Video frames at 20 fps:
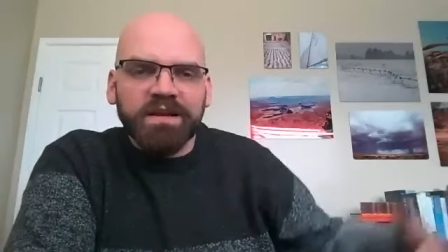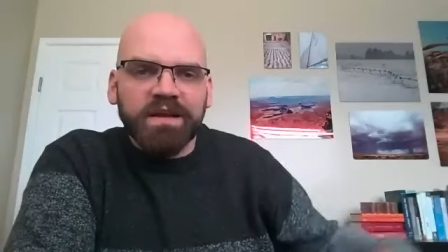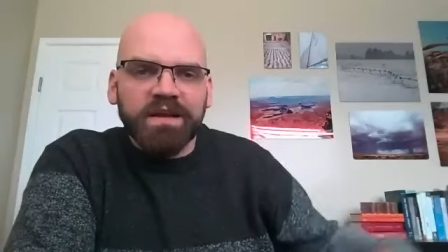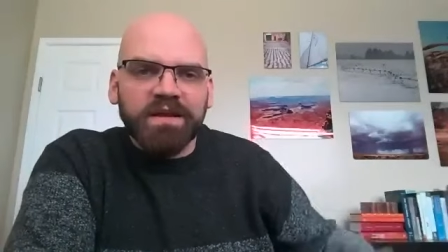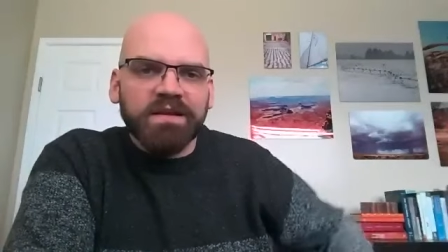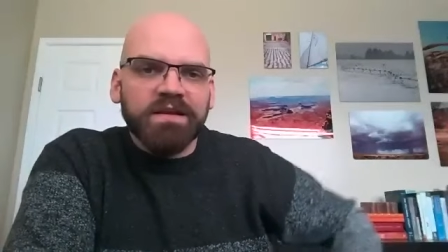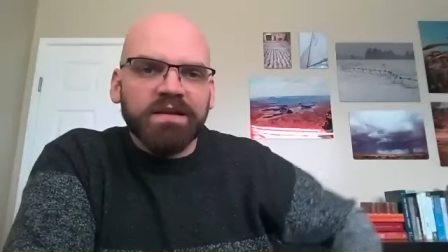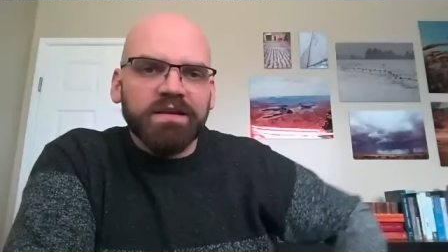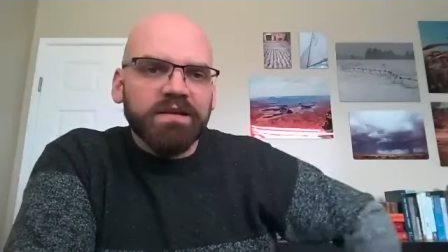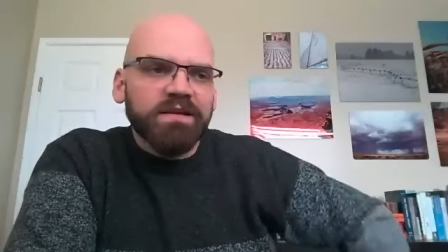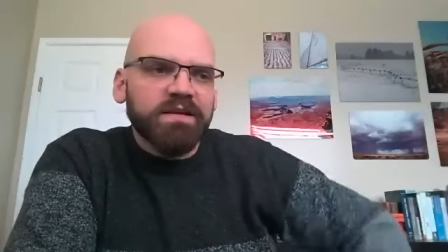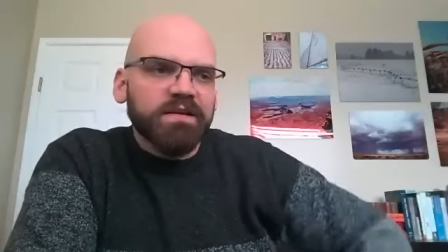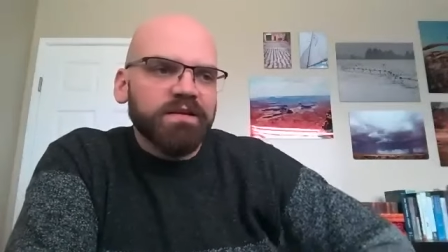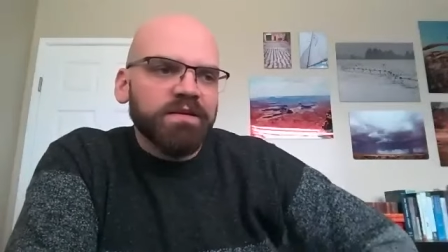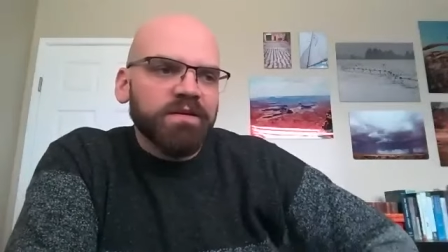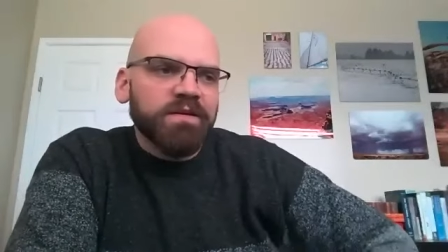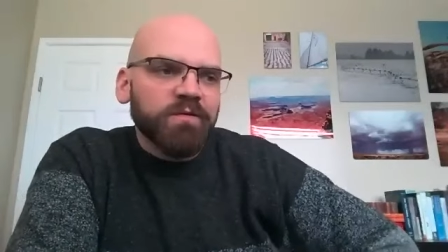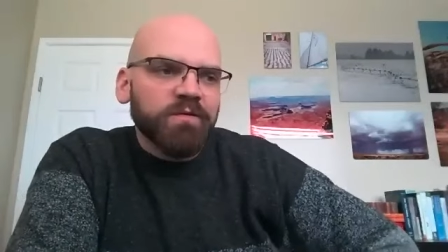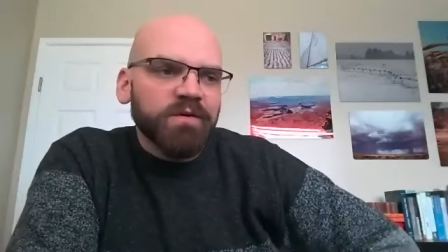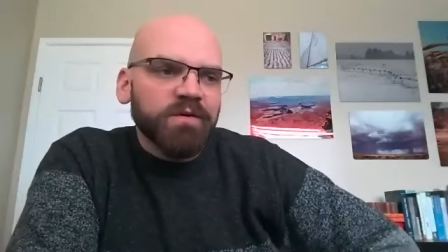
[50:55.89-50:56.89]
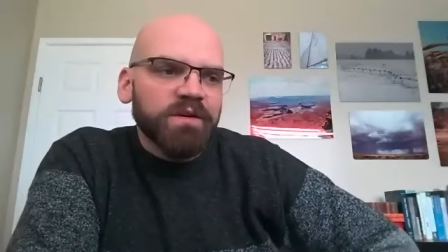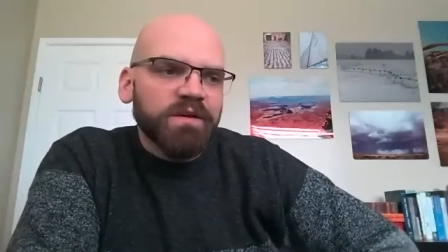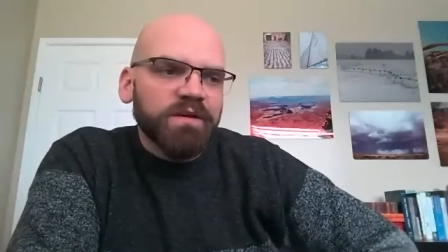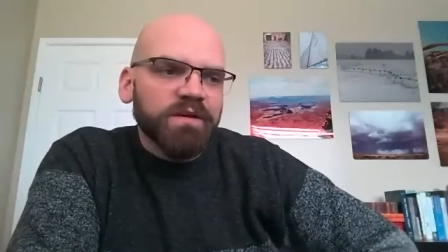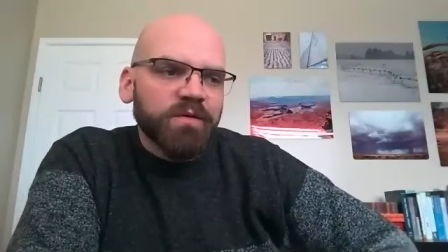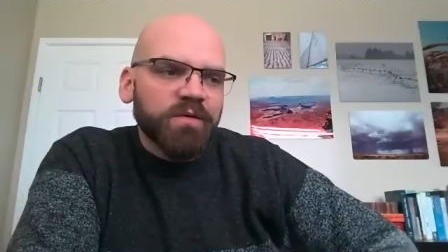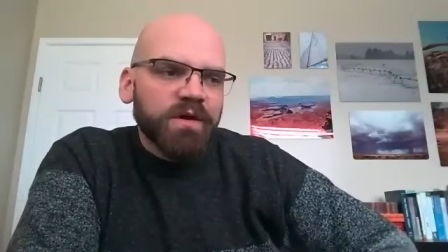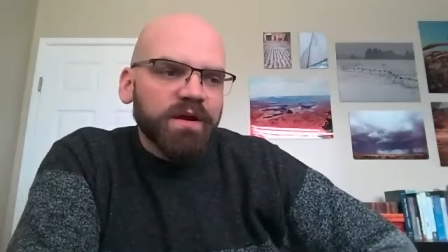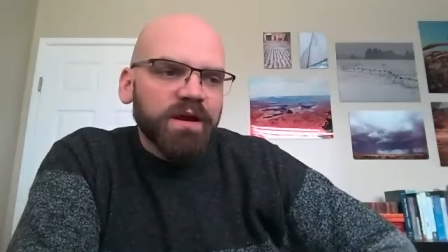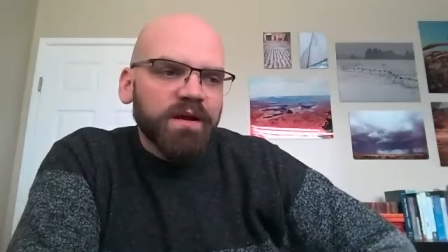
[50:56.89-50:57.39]
and you know working
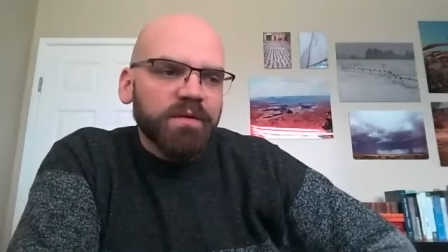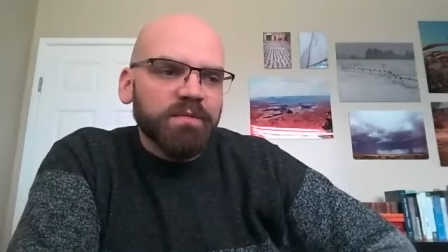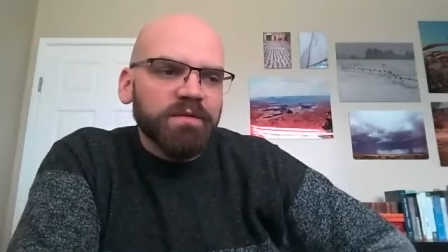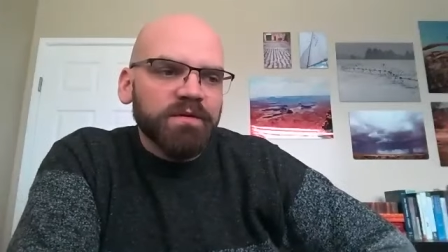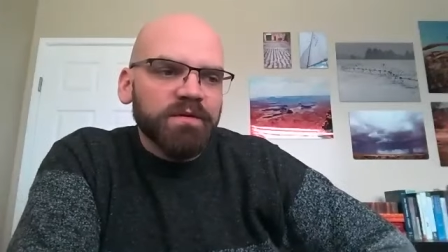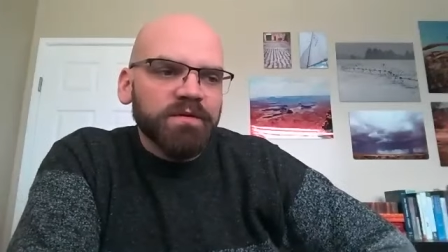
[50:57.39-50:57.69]
your way up.